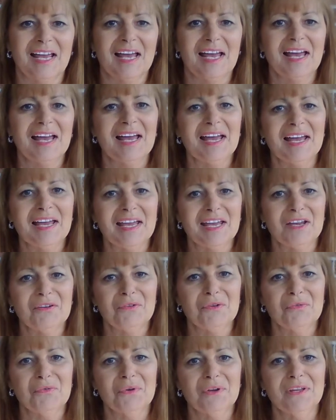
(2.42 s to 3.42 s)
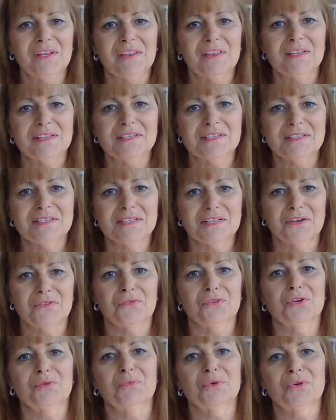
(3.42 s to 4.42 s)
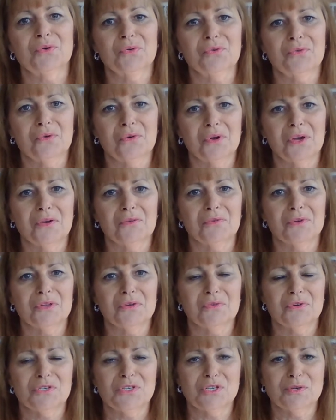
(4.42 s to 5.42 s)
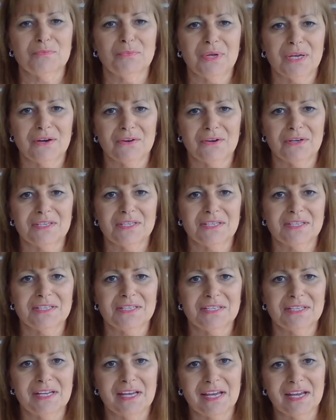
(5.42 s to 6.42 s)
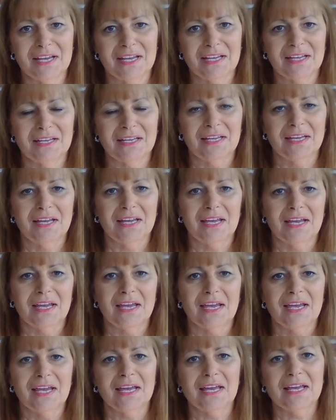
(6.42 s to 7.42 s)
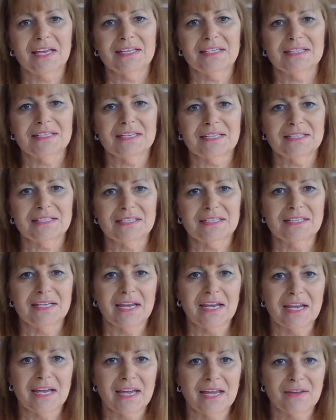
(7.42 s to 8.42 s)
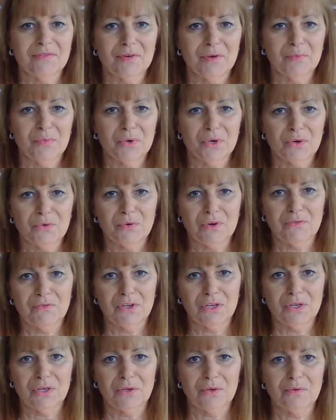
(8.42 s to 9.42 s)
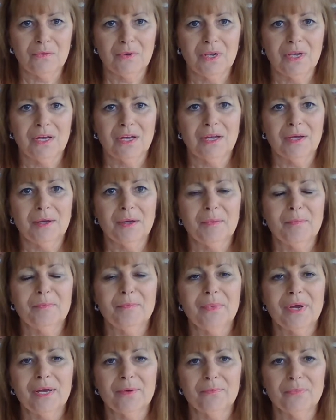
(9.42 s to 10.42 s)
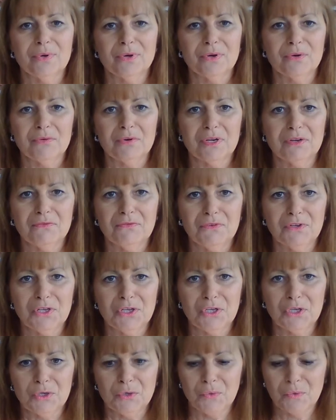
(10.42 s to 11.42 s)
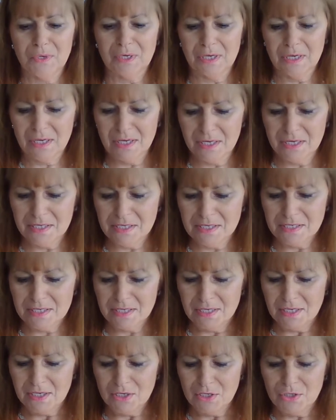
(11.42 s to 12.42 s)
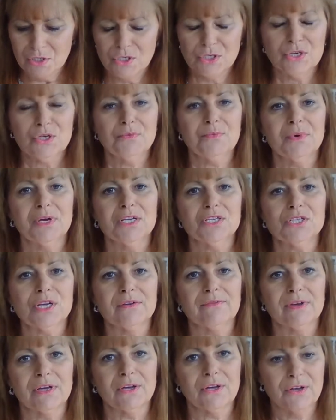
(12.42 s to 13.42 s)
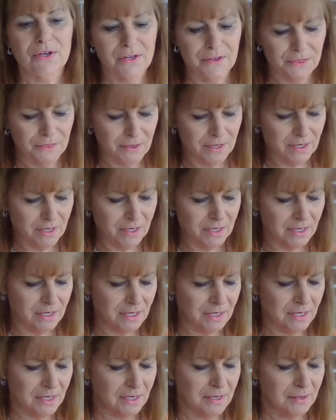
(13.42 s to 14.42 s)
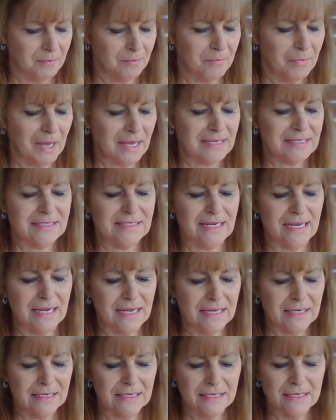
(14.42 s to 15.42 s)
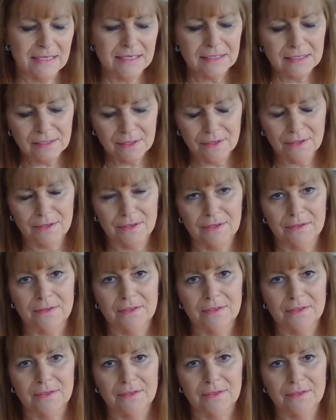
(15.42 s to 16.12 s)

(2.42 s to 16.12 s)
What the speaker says: Hi everyone, this is Sylvia McCrory with Christian Parenting Today, and today I have a book review. My book review is Too Much of a Good Thing by Dan Kindlon,